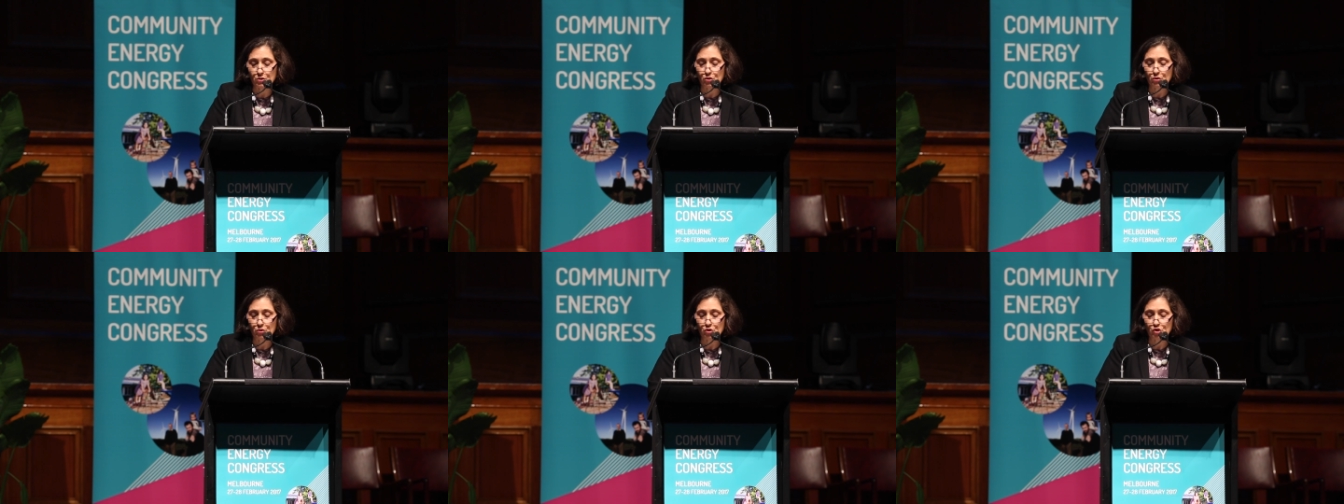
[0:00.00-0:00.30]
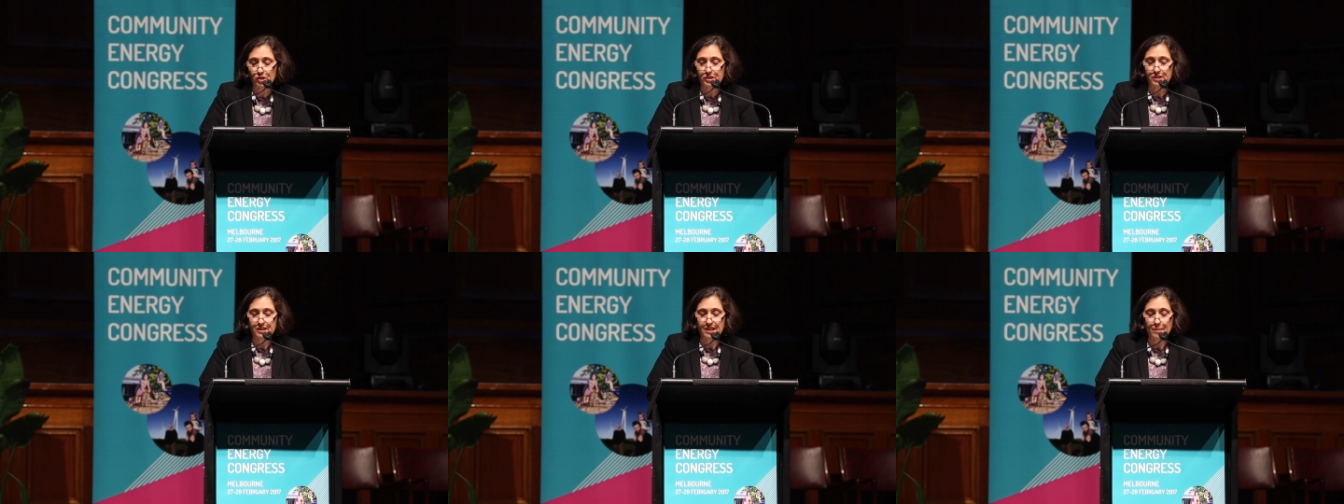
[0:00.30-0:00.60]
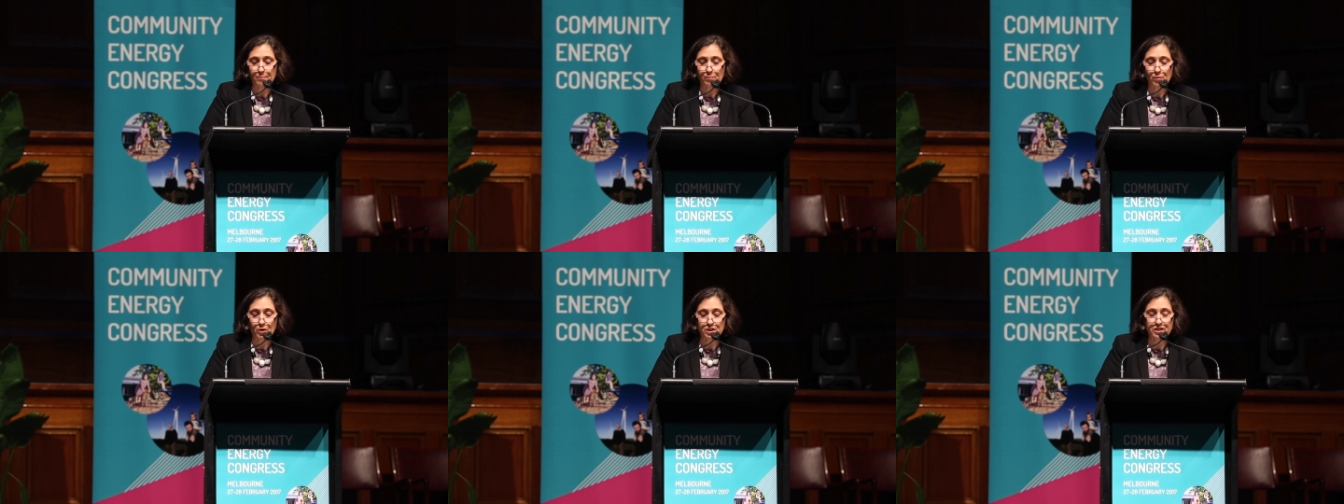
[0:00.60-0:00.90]
to do just
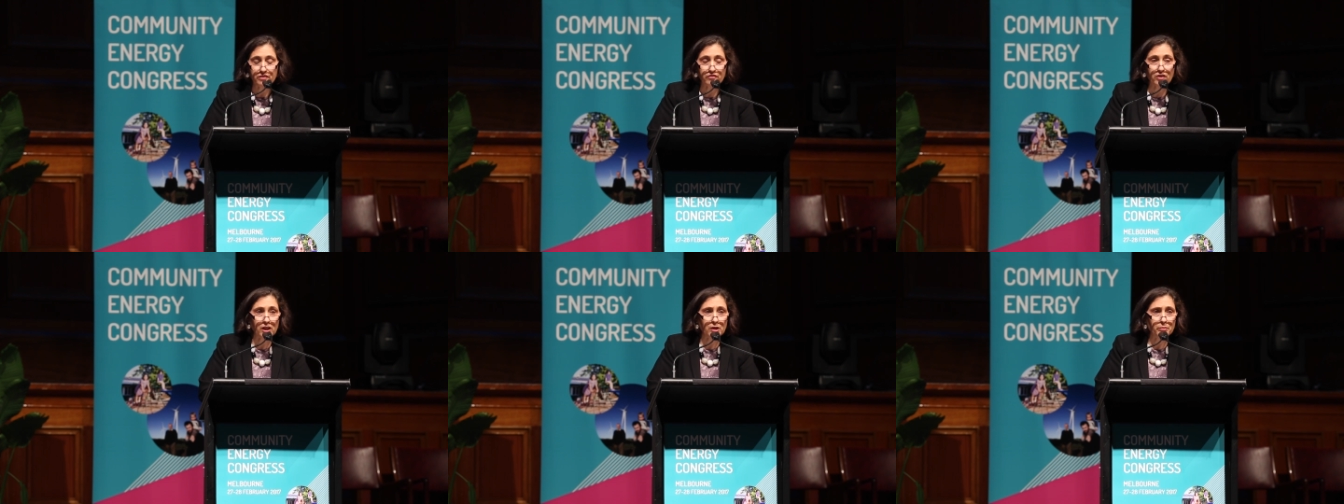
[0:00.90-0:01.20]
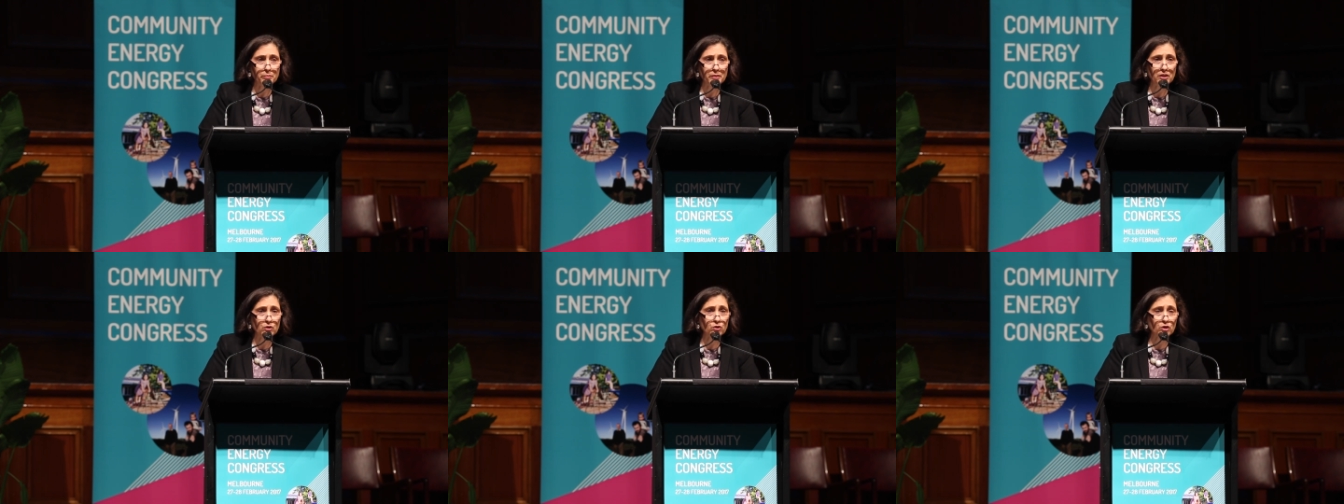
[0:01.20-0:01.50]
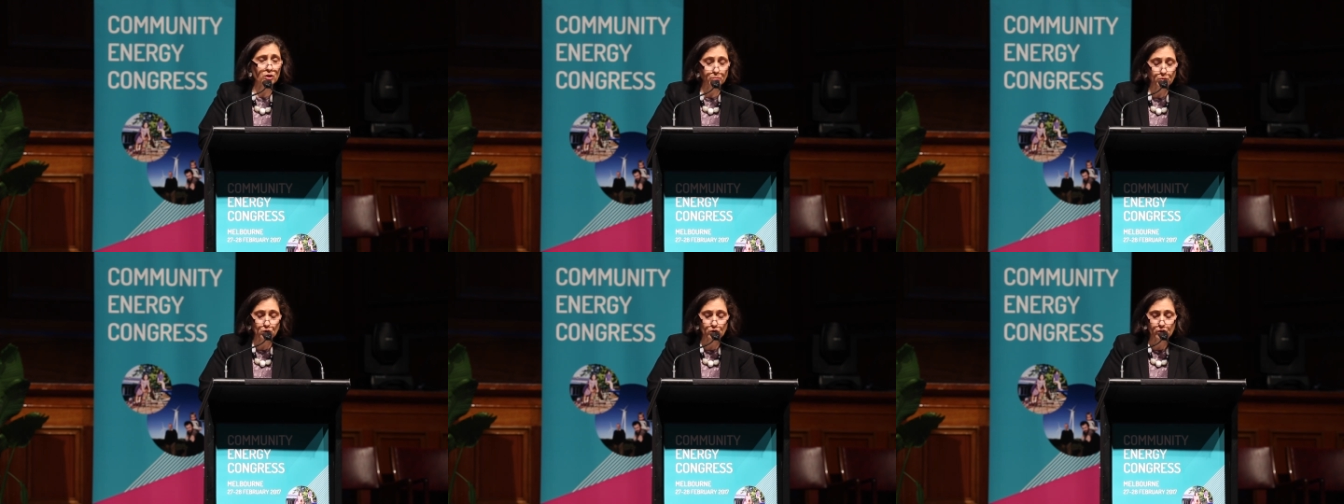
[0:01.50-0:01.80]
that by developing
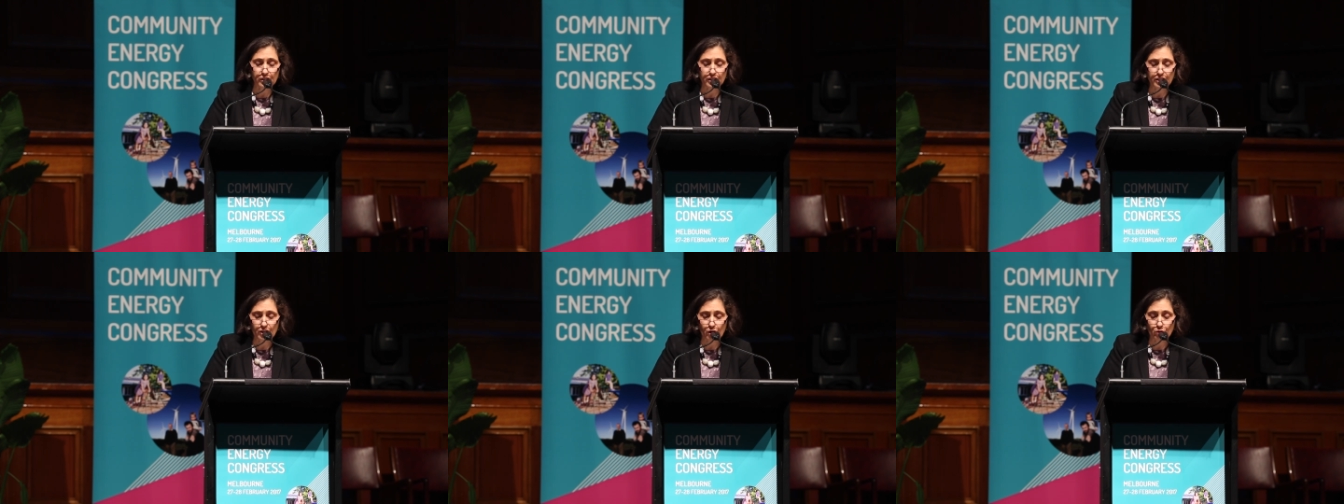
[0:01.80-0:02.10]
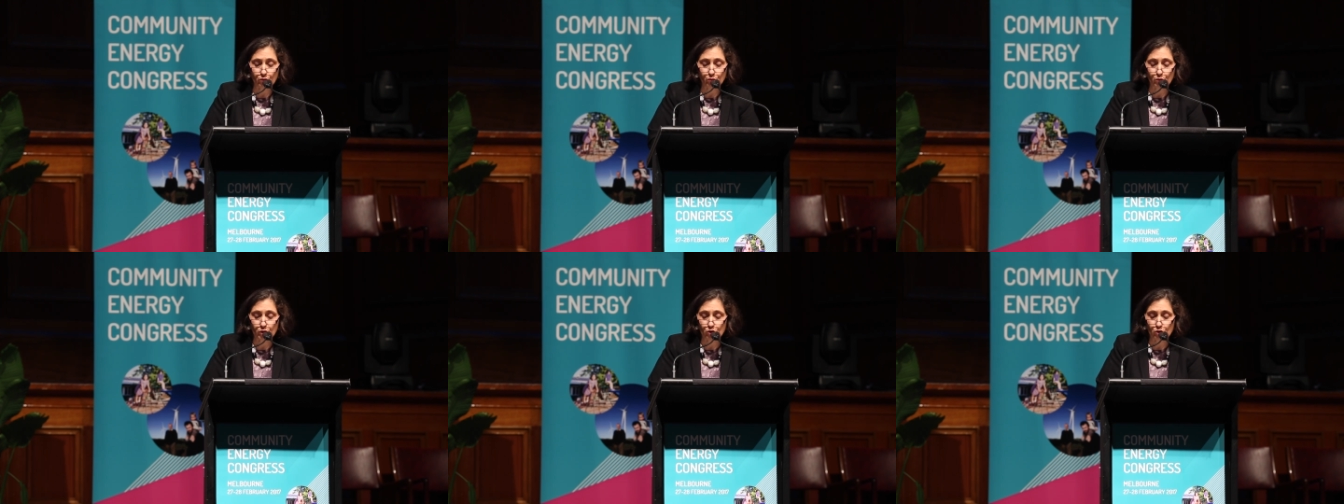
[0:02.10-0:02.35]
community-owned